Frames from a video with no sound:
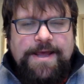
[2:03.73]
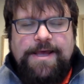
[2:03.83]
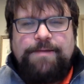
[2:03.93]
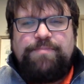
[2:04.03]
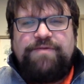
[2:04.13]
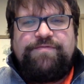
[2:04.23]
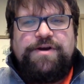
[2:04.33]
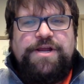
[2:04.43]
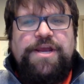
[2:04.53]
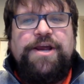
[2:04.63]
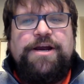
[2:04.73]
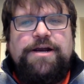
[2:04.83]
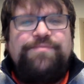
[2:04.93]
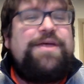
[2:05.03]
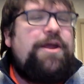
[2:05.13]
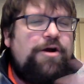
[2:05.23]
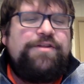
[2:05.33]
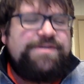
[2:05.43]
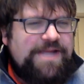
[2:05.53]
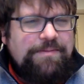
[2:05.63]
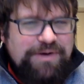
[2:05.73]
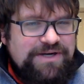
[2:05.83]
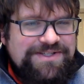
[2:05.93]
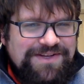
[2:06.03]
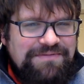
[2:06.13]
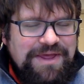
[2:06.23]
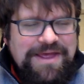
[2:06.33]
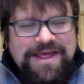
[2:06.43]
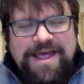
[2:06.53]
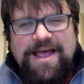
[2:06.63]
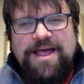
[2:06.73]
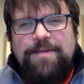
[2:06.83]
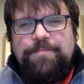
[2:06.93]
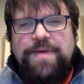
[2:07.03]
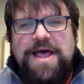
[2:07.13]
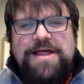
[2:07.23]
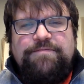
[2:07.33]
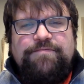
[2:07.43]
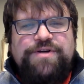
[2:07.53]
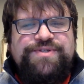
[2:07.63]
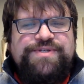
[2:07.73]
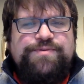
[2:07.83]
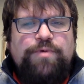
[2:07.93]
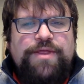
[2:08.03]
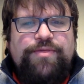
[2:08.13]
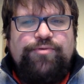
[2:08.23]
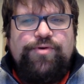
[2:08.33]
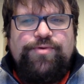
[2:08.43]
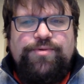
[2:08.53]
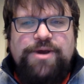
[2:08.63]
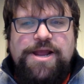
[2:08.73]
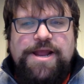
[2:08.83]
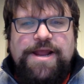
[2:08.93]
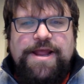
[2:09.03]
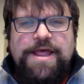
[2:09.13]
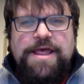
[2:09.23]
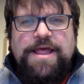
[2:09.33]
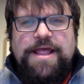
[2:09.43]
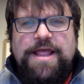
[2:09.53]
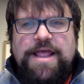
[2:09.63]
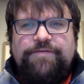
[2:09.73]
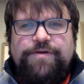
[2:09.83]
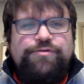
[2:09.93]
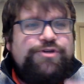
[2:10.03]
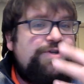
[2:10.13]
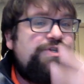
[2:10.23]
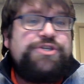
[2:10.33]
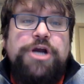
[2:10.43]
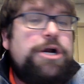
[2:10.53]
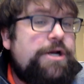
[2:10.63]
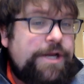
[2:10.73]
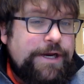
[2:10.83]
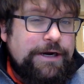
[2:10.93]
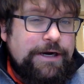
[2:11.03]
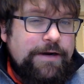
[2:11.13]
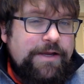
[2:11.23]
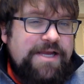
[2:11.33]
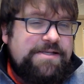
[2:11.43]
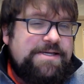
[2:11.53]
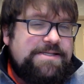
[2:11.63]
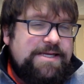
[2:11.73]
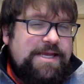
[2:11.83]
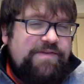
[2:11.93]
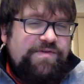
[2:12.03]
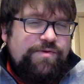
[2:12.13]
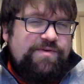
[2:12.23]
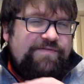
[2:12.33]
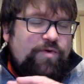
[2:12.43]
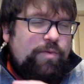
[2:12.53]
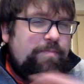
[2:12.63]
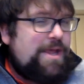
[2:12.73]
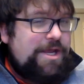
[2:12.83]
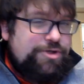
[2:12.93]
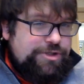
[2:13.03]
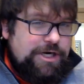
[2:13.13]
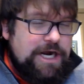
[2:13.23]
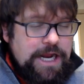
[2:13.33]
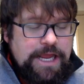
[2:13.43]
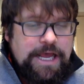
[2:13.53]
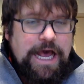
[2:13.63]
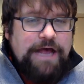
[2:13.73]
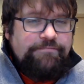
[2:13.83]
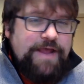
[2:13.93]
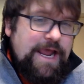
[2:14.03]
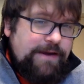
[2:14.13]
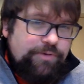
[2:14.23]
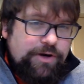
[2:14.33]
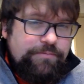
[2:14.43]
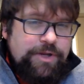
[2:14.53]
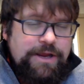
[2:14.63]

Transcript: But for here, they are the same person. But verses 1 through 3, if you just start here, it doesn't give you the full picture of Abram.